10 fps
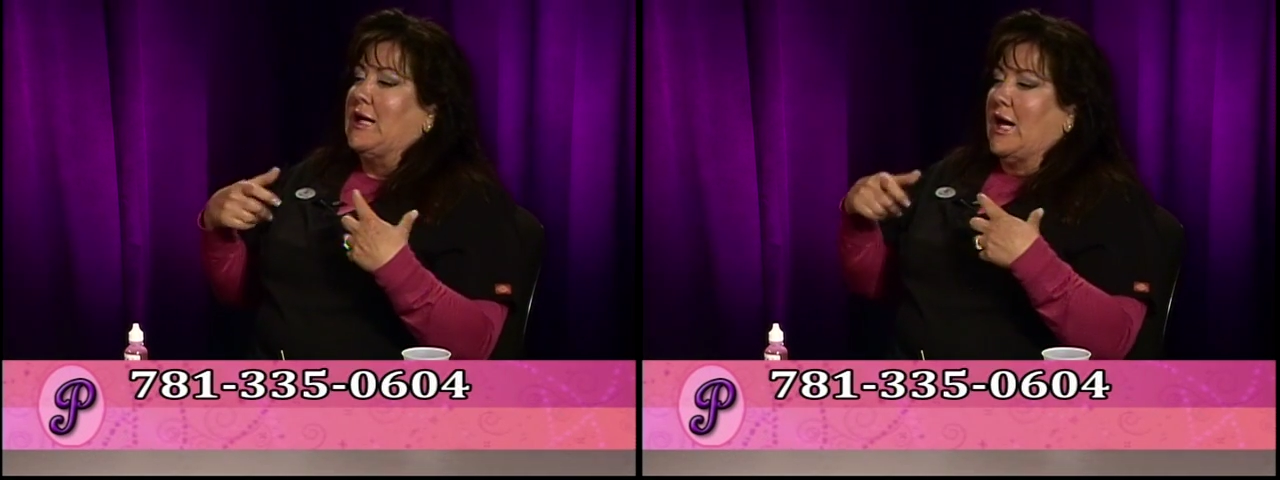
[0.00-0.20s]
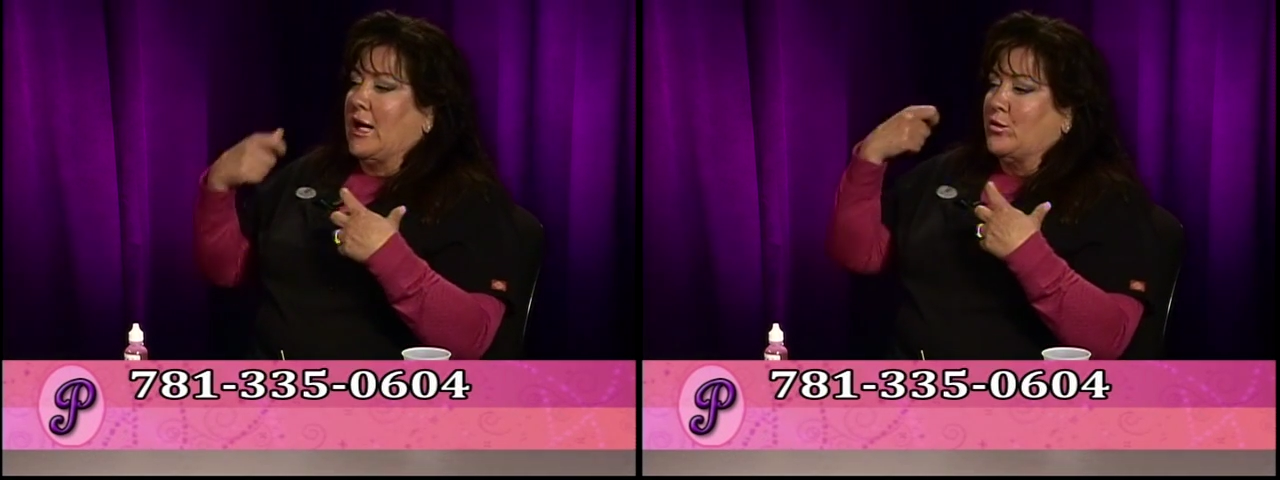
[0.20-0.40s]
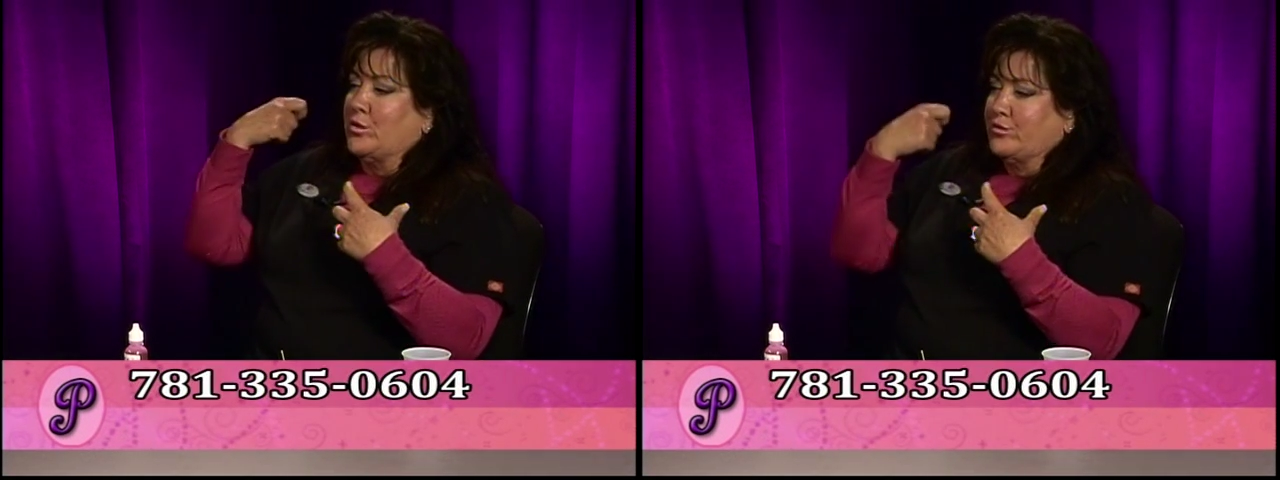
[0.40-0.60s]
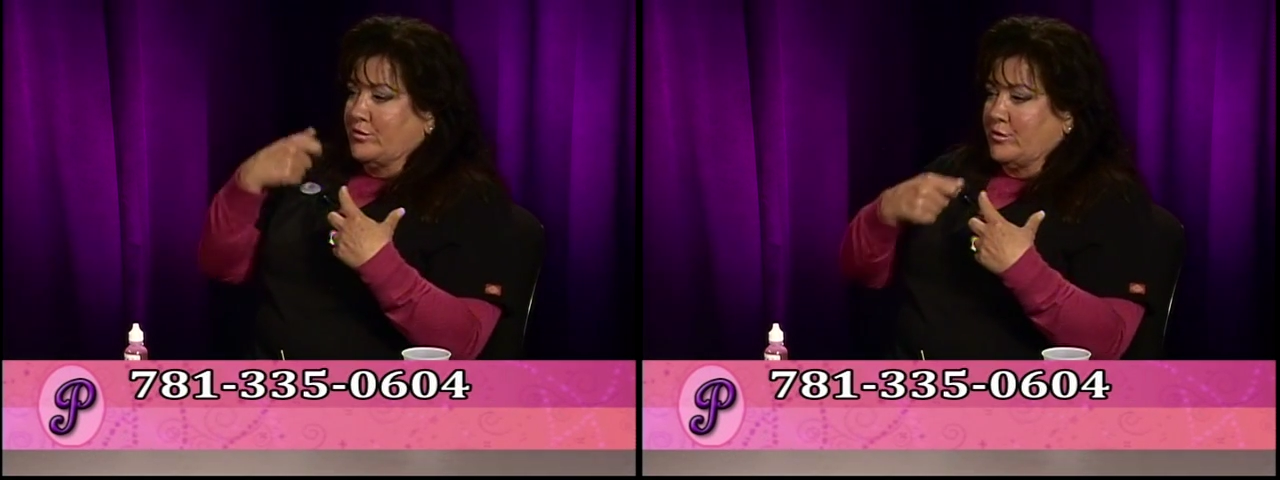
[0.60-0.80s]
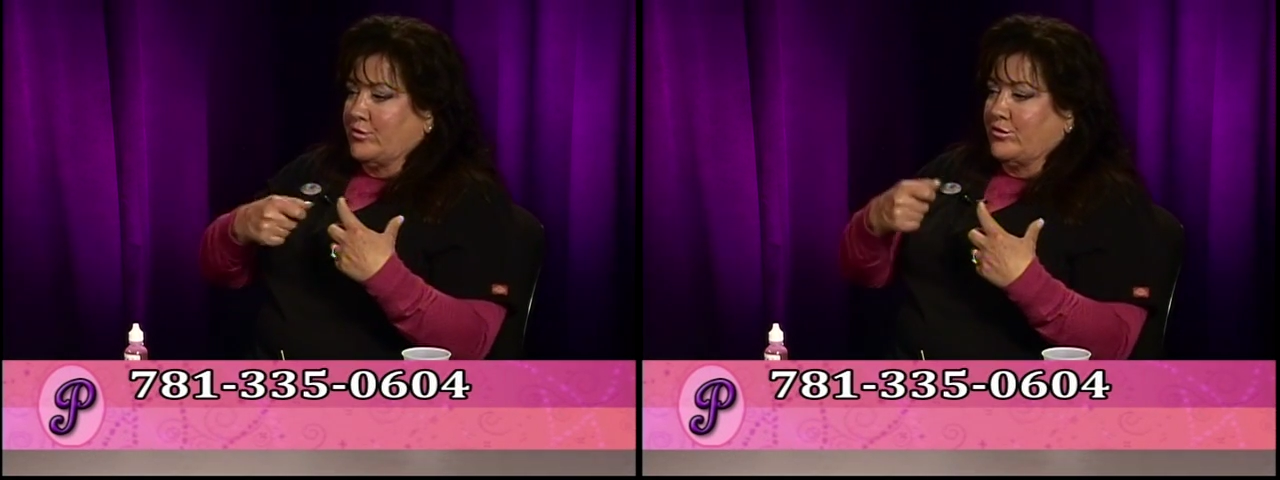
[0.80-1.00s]
I will
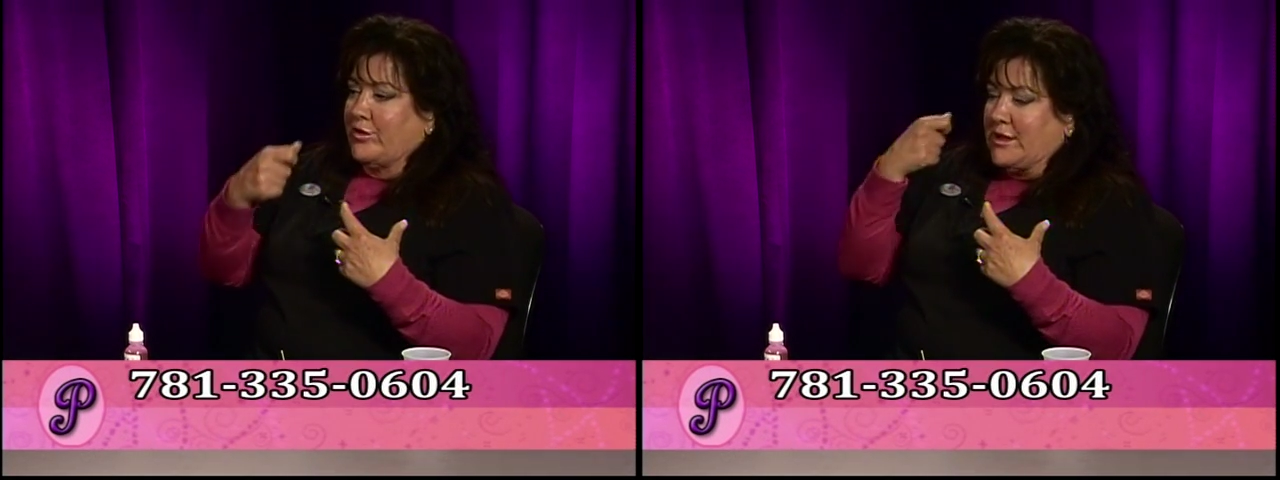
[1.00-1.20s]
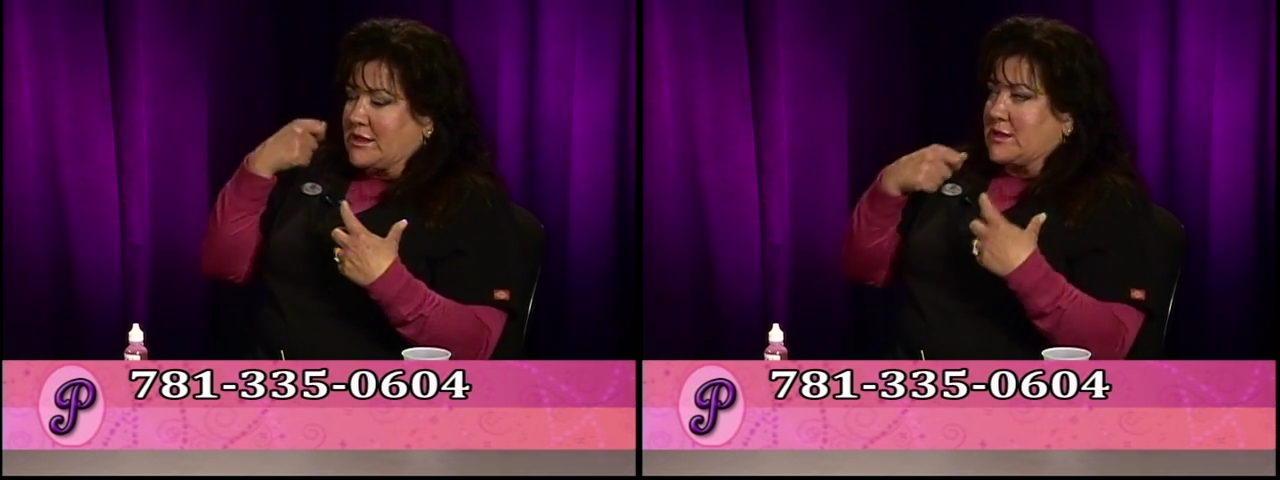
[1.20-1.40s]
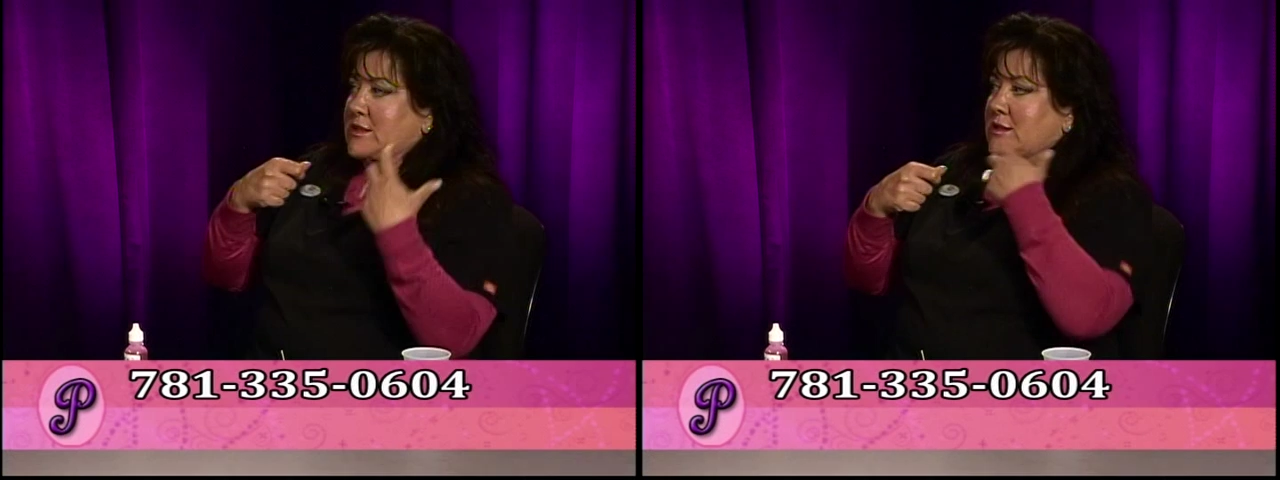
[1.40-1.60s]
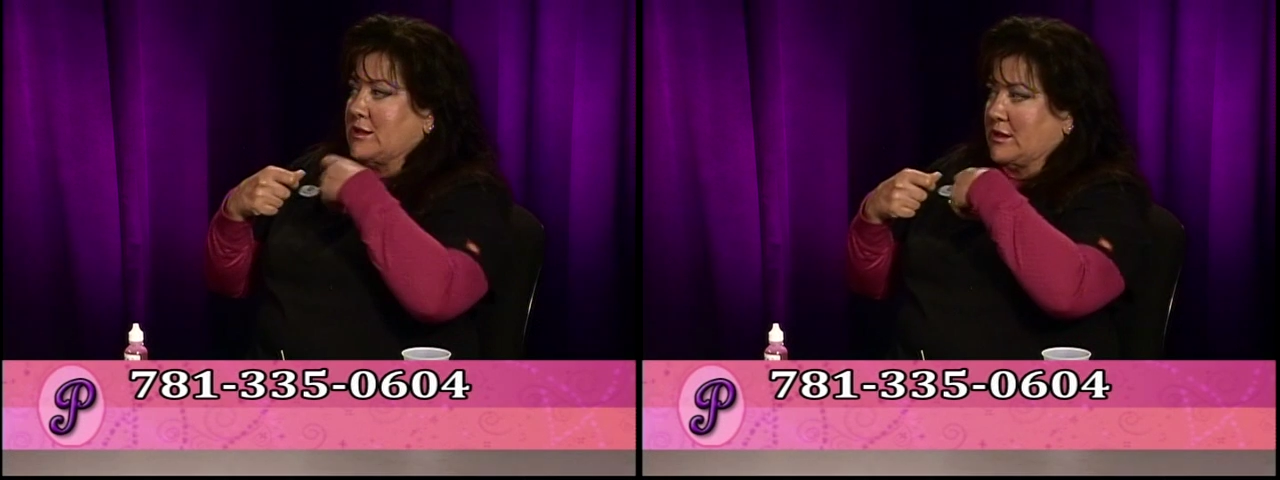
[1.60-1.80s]
rinse